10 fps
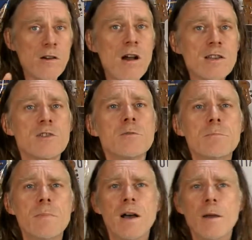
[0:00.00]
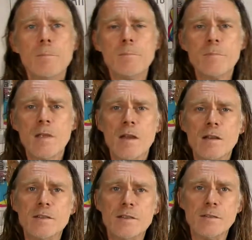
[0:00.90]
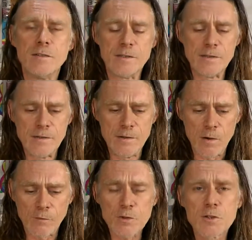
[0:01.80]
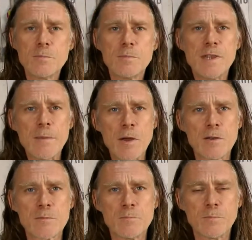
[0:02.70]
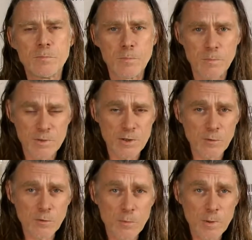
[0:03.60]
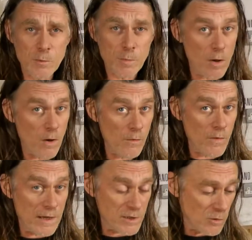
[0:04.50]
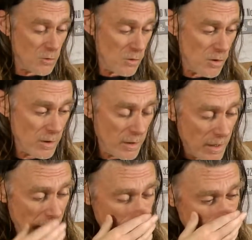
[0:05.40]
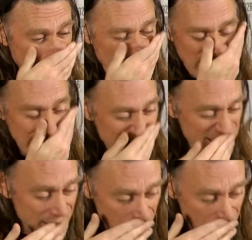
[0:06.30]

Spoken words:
are some I've got some demos and stuff coming up on that score, and